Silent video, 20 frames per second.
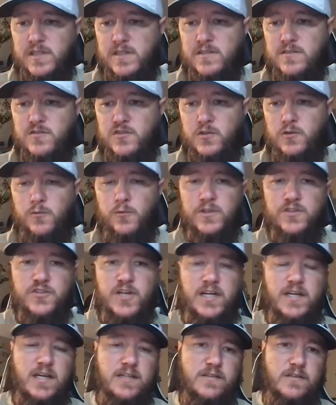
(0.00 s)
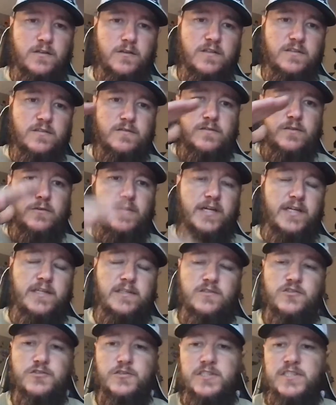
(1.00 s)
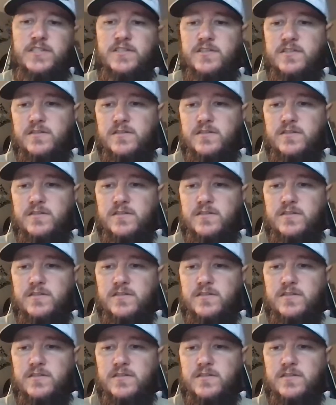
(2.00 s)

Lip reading: So we try not to go under low hanging trees